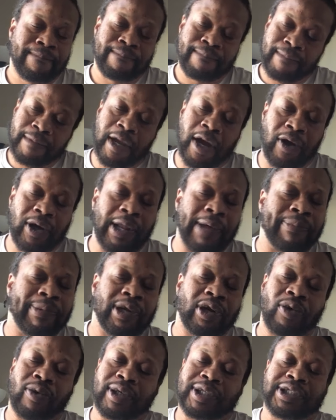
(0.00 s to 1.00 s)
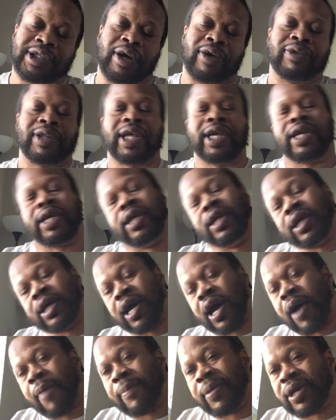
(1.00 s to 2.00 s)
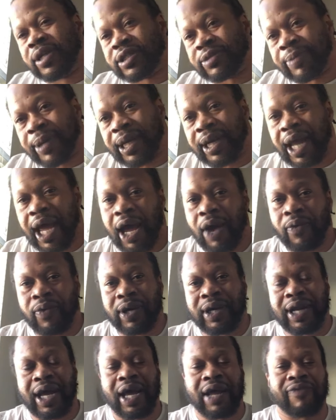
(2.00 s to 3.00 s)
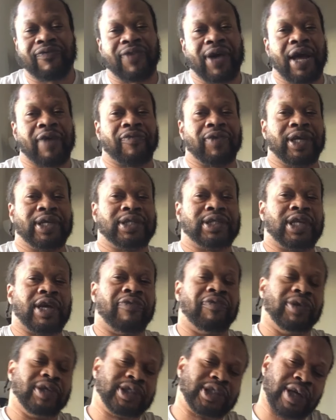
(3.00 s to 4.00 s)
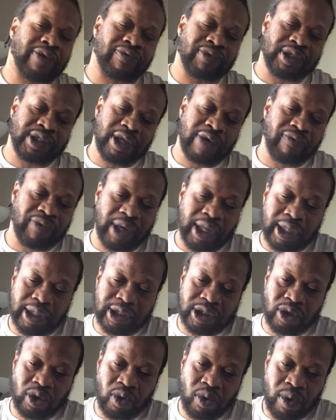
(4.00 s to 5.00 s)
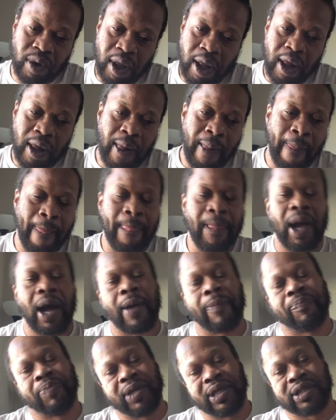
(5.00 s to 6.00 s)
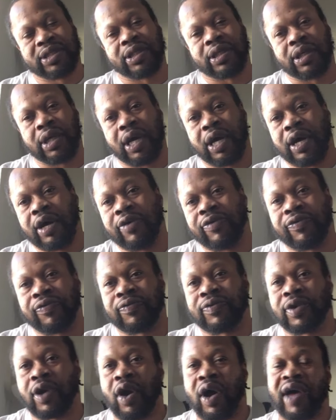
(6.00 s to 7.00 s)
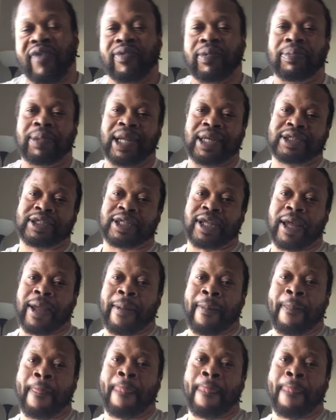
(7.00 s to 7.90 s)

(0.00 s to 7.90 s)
Y'all let me know what y'all think in the comments, man. 919-587-7782. Peace and love. Y'all have a blessed day.